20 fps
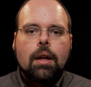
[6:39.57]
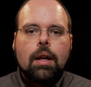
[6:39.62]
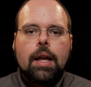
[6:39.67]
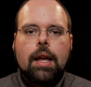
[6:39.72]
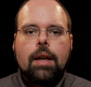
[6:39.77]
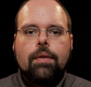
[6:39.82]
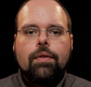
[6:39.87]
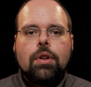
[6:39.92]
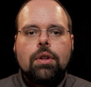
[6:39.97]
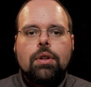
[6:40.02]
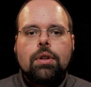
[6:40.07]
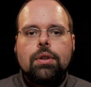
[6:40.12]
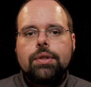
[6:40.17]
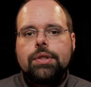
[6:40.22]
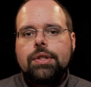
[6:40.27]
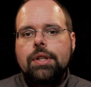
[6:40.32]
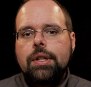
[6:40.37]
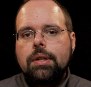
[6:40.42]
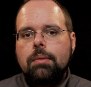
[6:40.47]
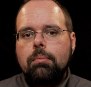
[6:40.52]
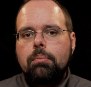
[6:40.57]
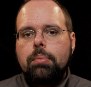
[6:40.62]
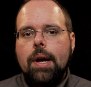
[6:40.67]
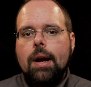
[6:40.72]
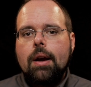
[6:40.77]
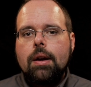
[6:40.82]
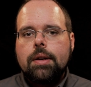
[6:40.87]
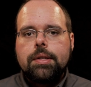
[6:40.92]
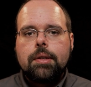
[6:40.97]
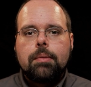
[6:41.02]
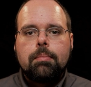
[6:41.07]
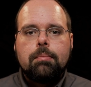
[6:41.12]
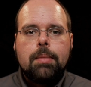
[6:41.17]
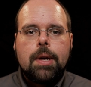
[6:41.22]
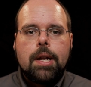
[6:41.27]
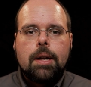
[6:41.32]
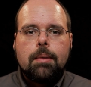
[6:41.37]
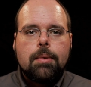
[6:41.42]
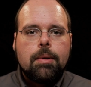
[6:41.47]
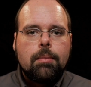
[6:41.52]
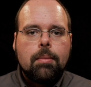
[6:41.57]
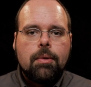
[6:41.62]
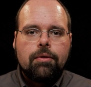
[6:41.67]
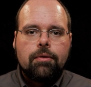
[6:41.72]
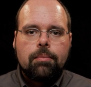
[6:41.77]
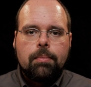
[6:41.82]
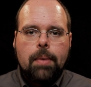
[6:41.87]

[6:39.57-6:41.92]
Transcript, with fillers: even using the barest minimum of